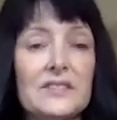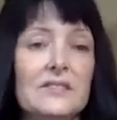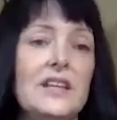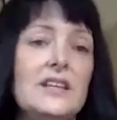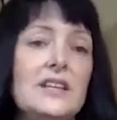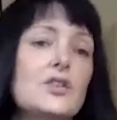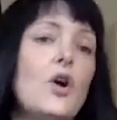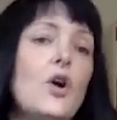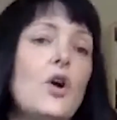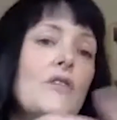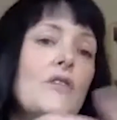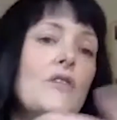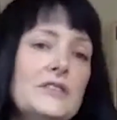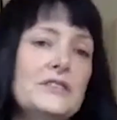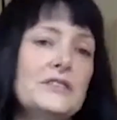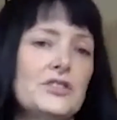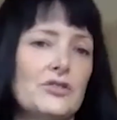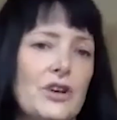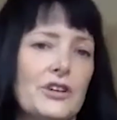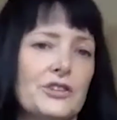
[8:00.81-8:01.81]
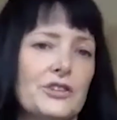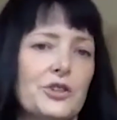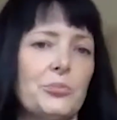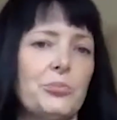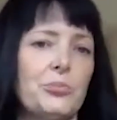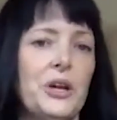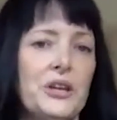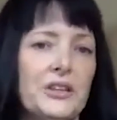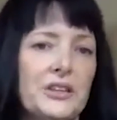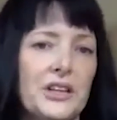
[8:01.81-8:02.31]
it's often
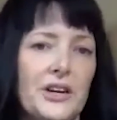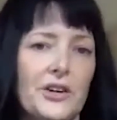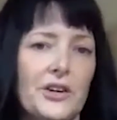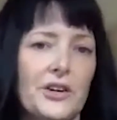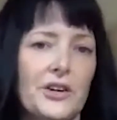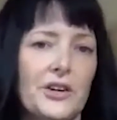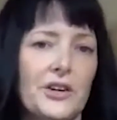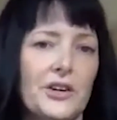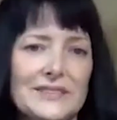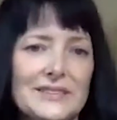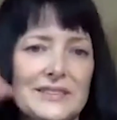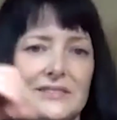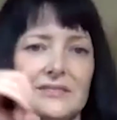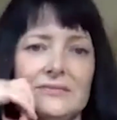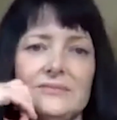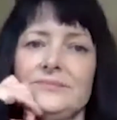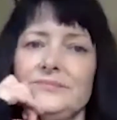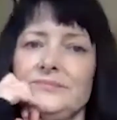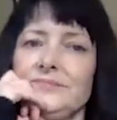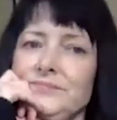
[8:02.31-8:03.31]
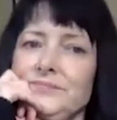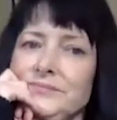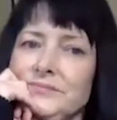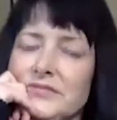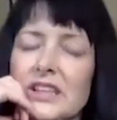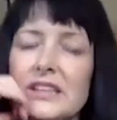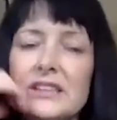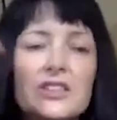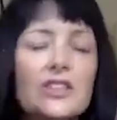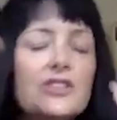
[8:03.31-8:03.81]
structure, but not always.
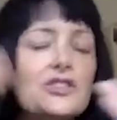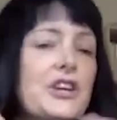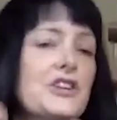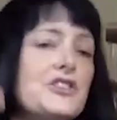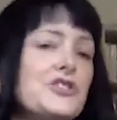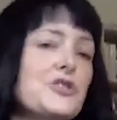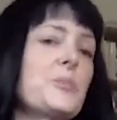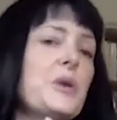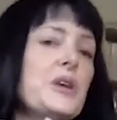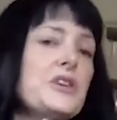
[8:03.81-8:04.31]
Like to change a